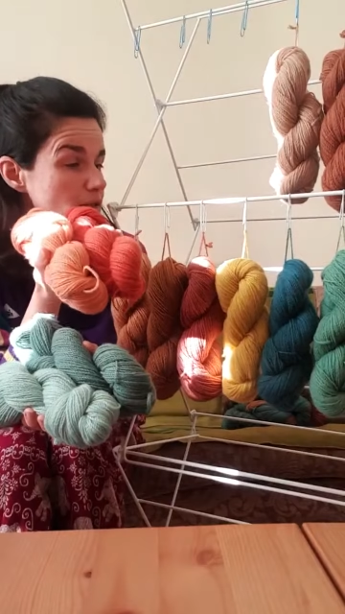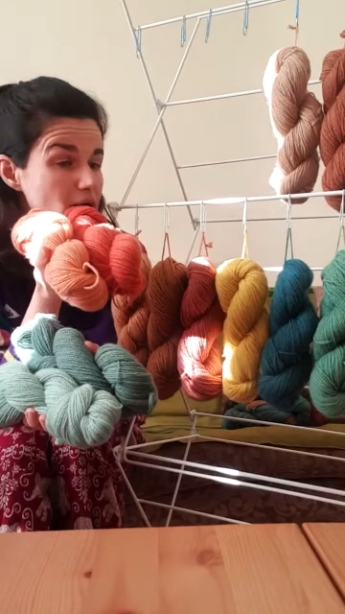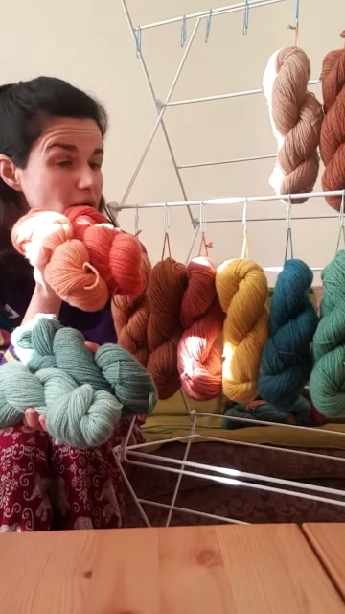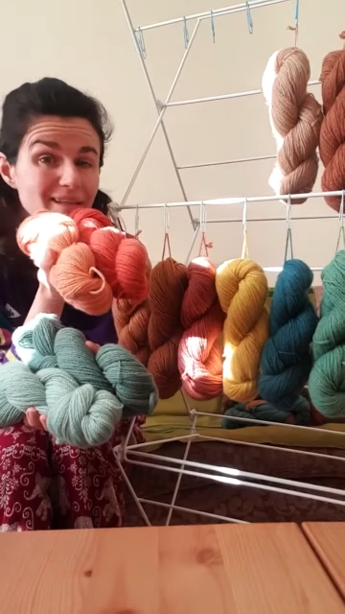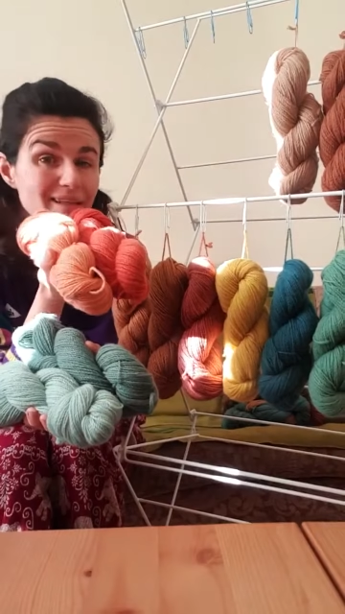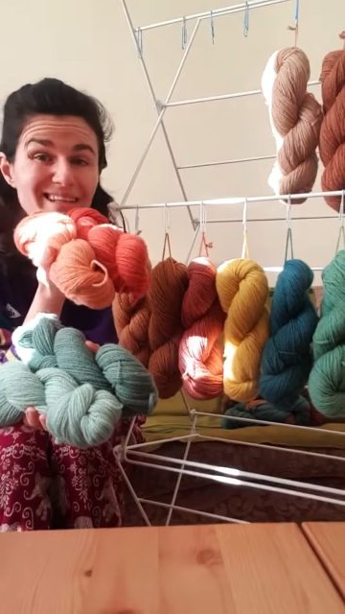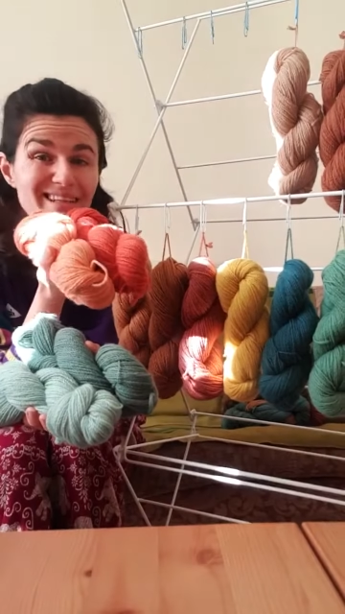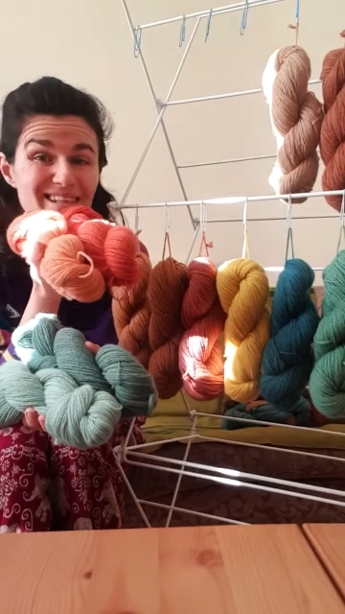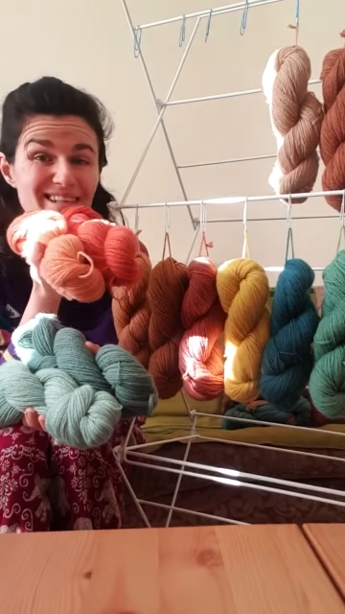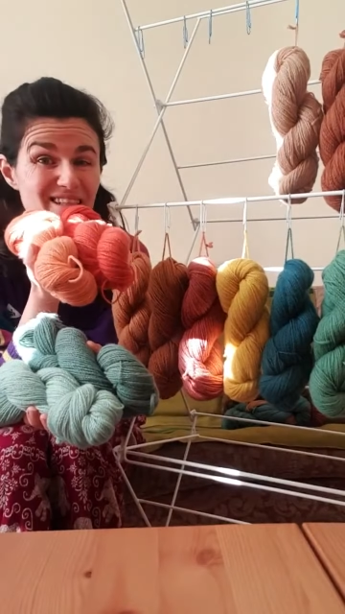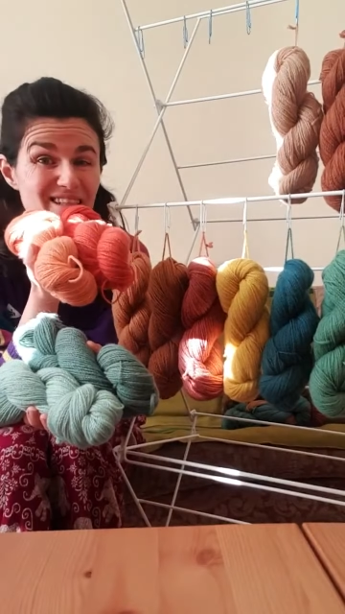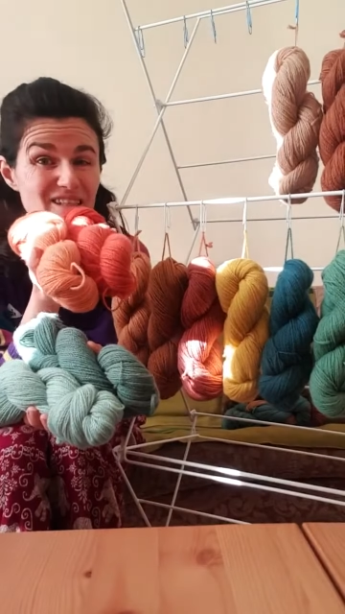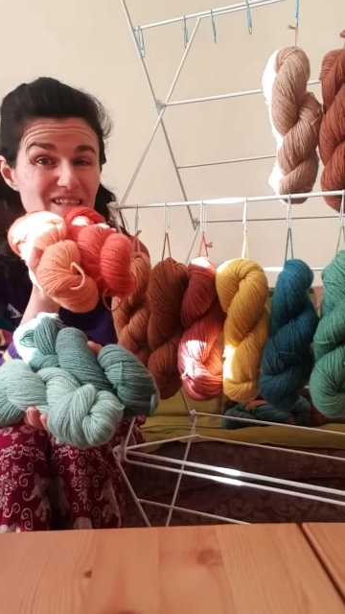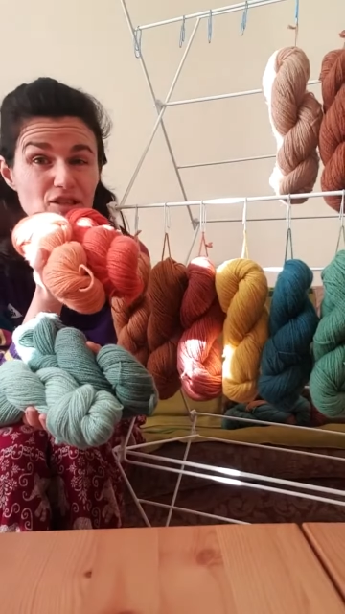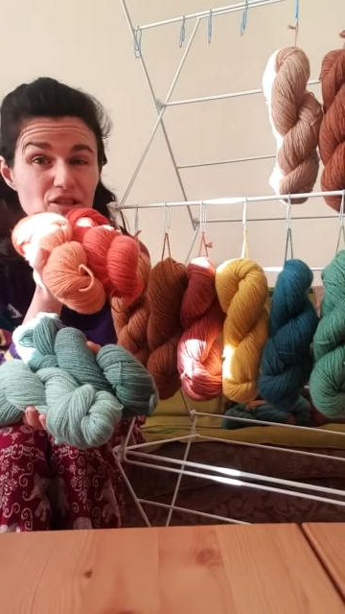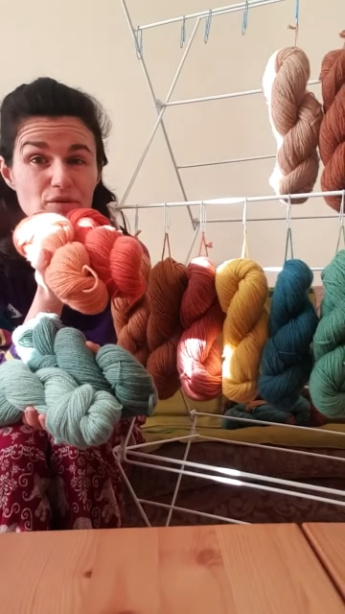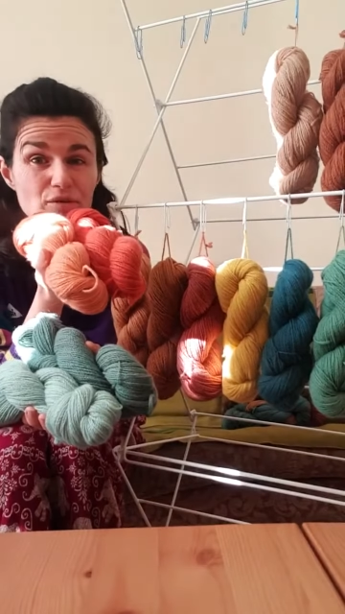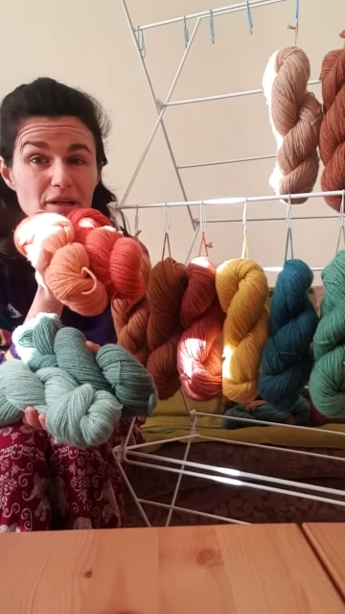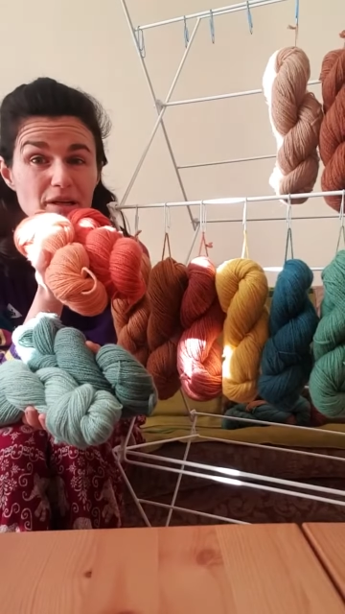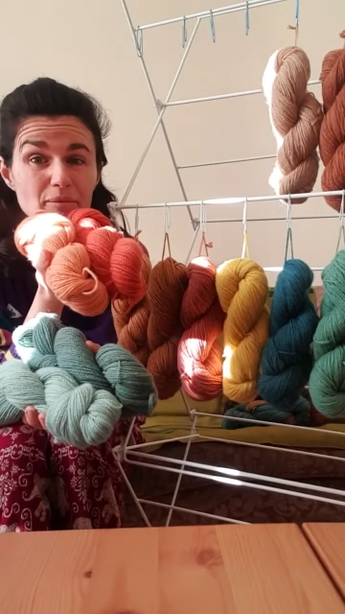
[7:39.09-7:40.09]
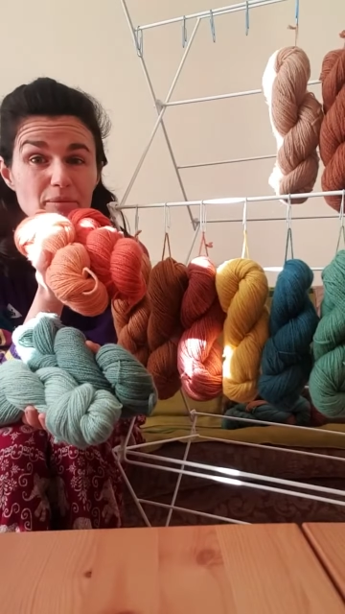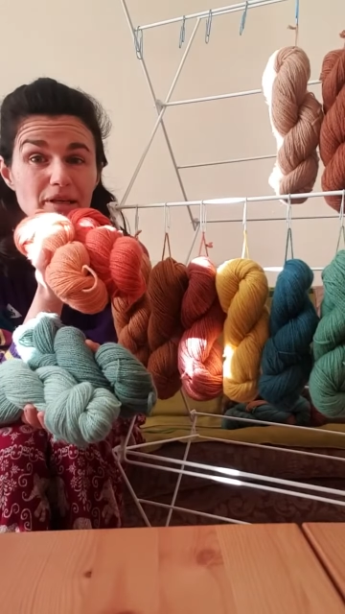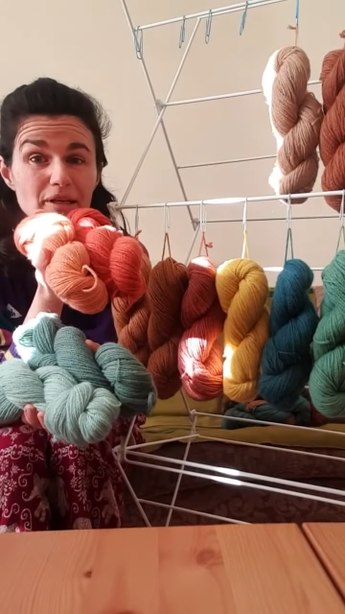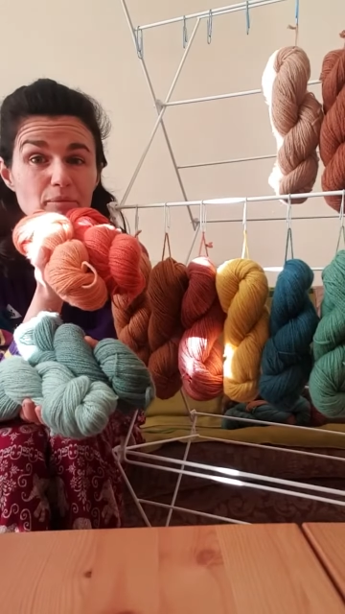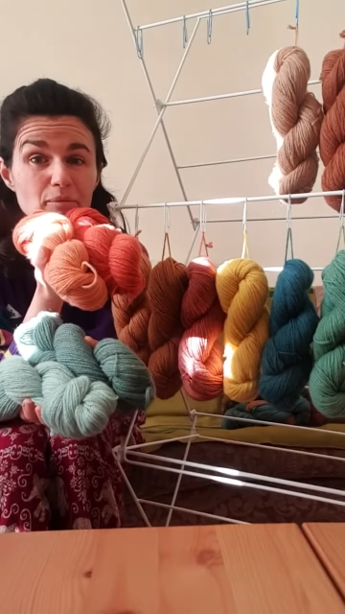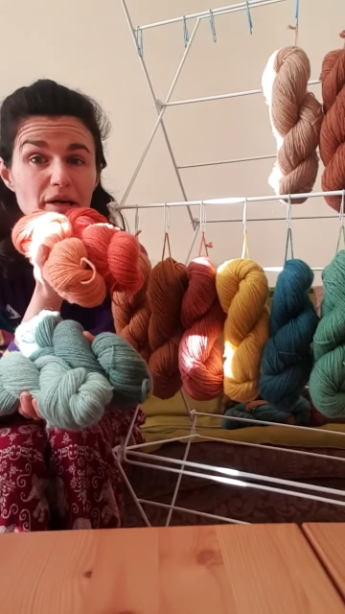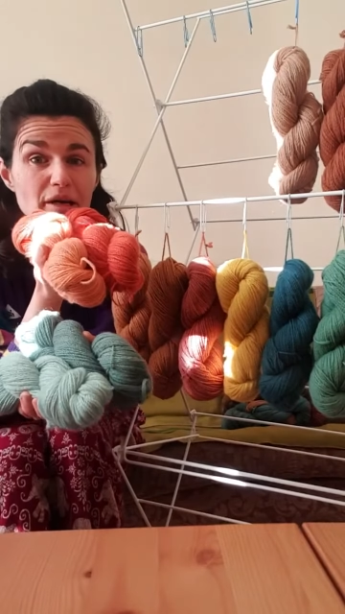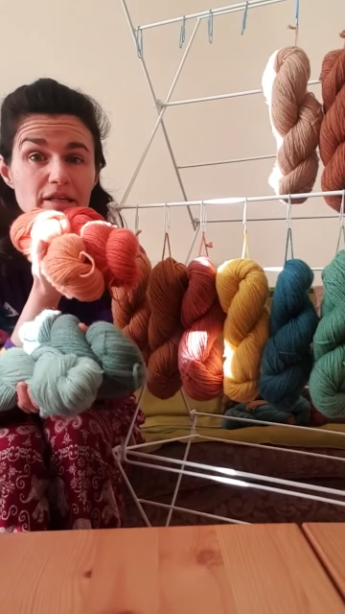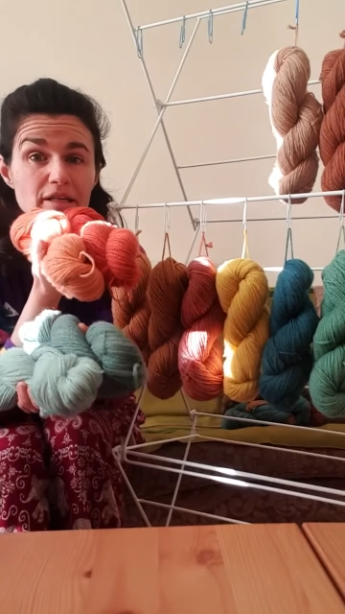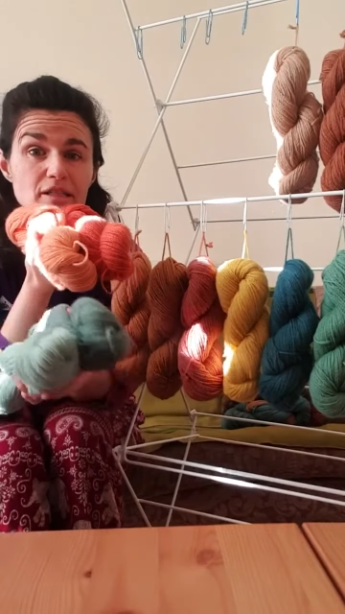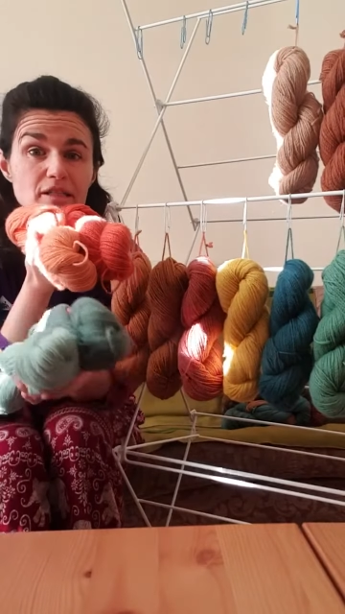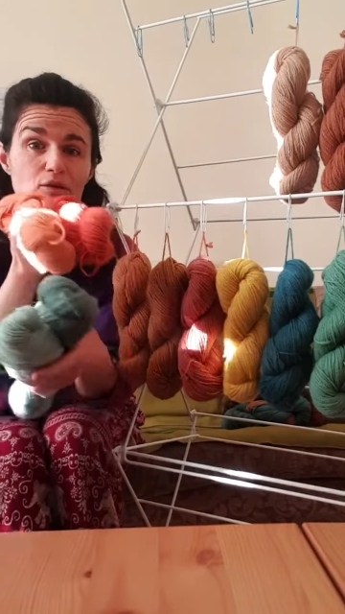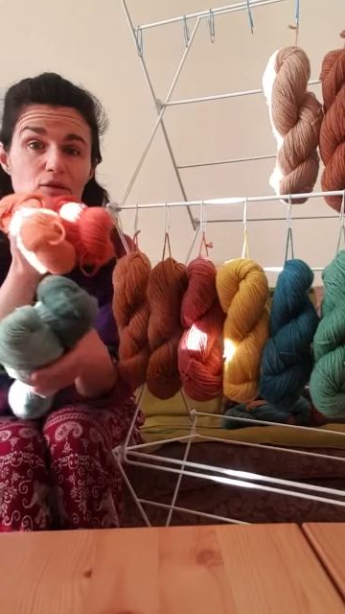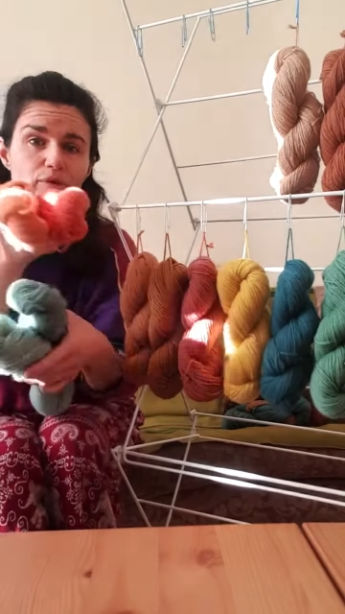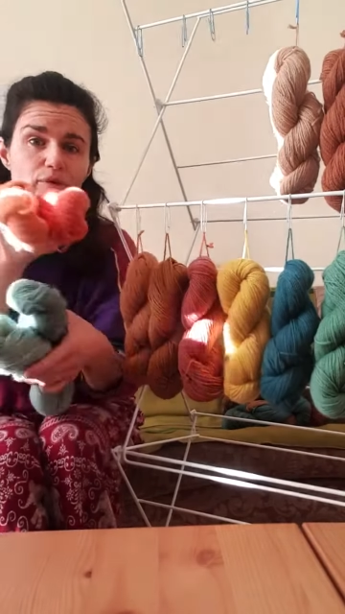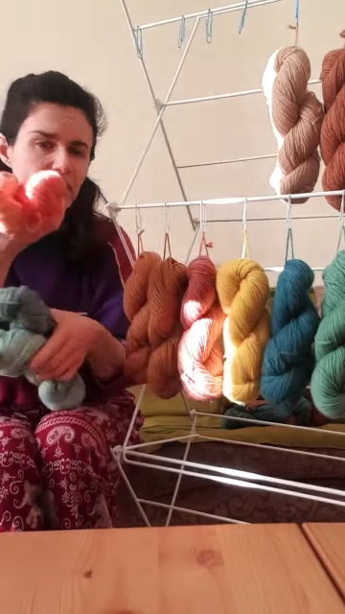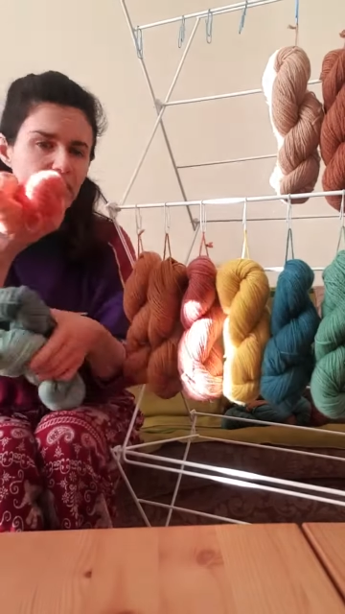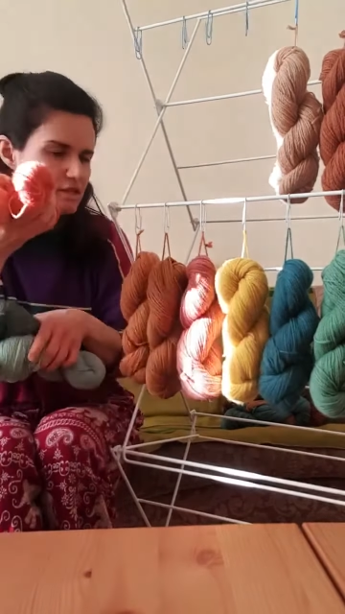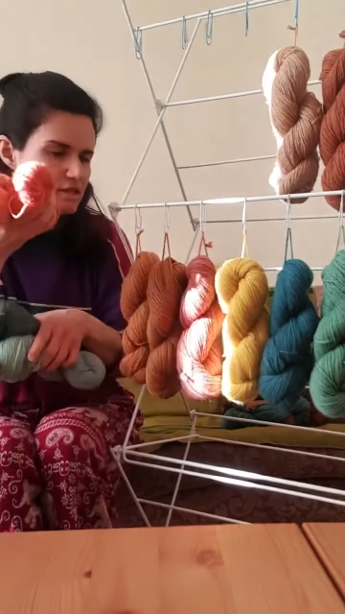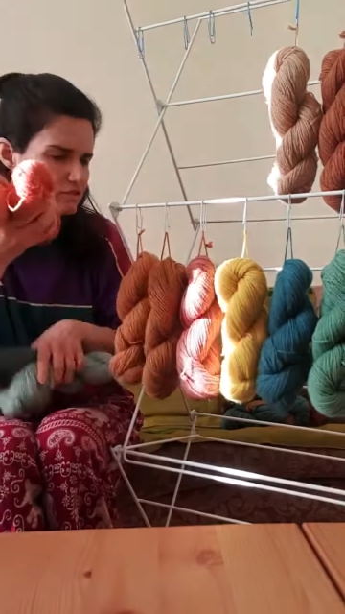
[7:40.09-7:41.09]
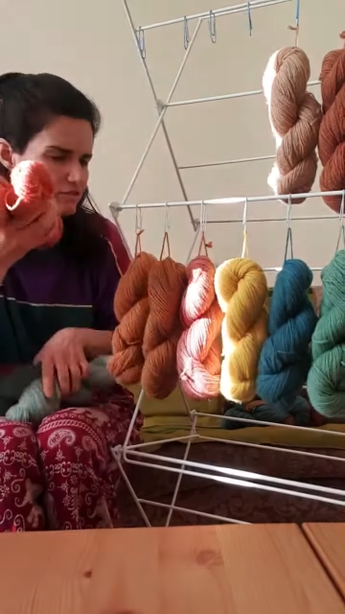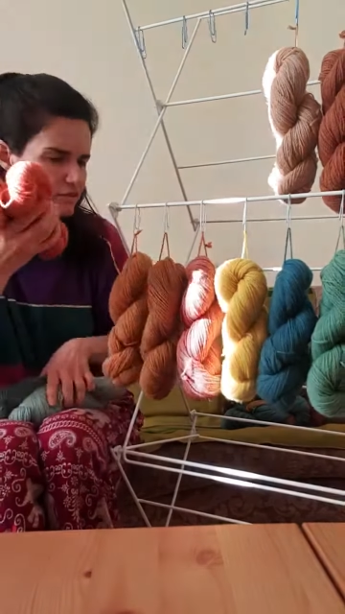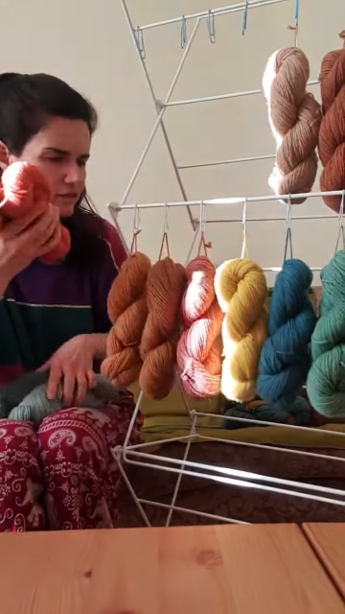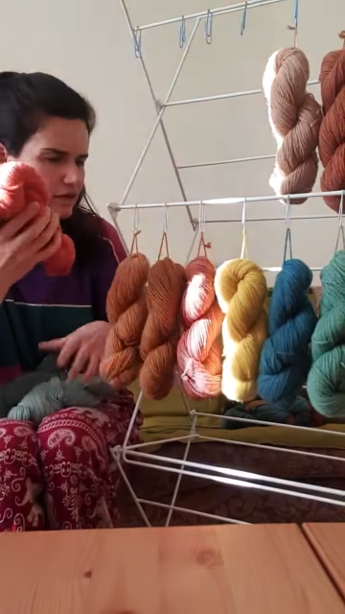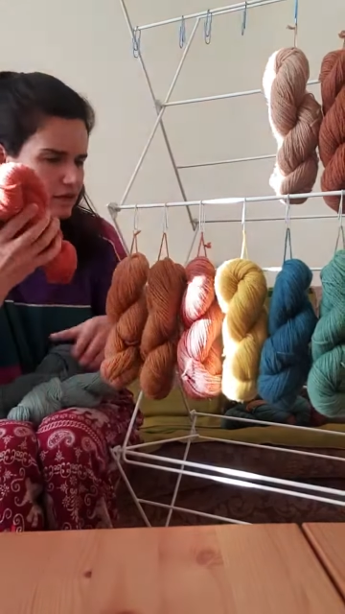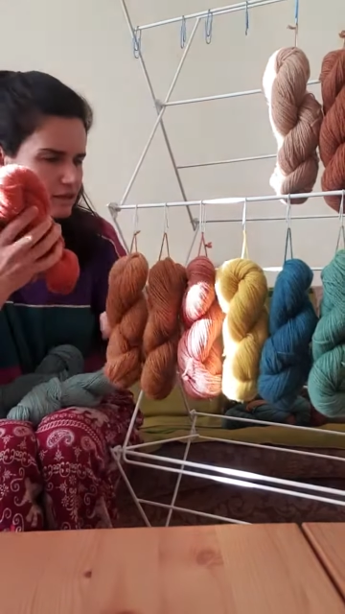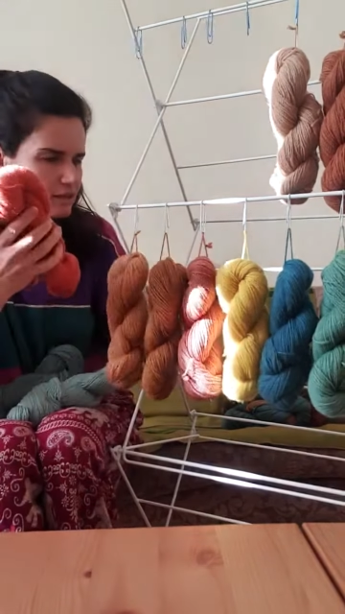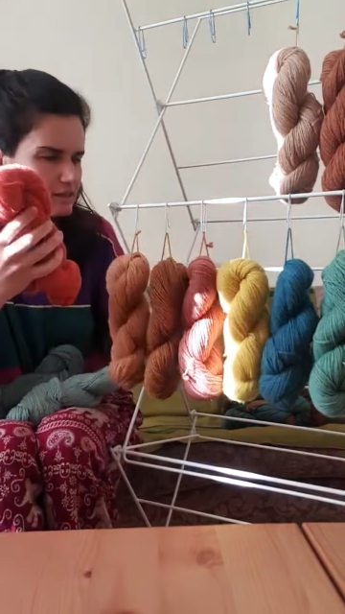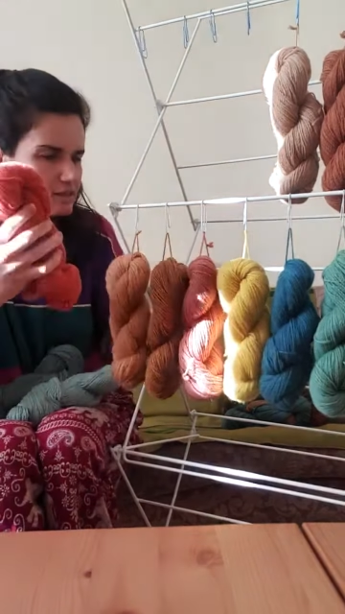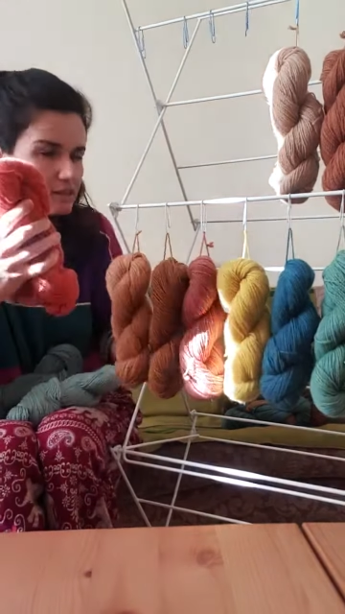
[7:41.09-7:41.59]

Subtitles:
extremely amazing range of colors.